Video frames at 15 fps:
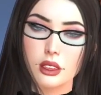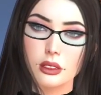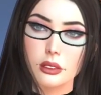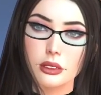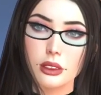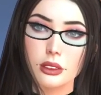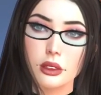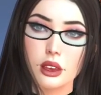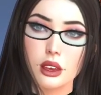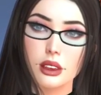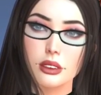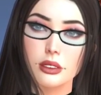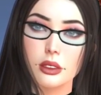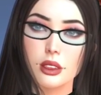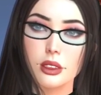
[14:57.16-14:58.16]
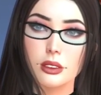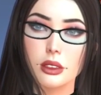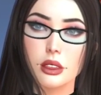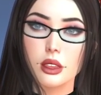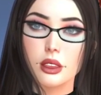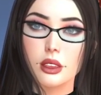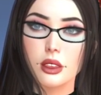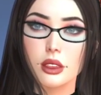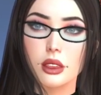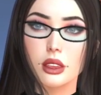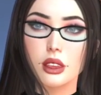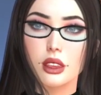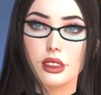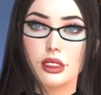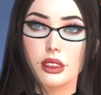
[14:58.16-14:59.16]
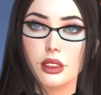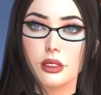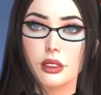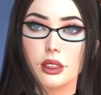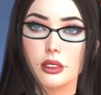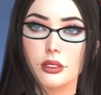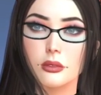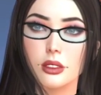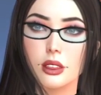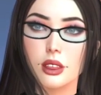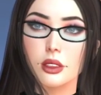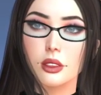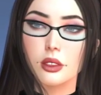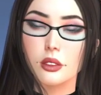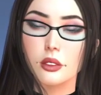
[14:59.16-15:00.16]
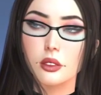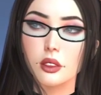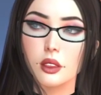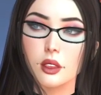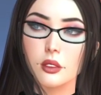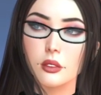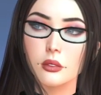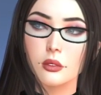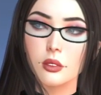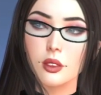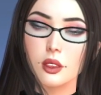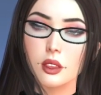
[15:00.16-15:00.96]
is we have the classic using the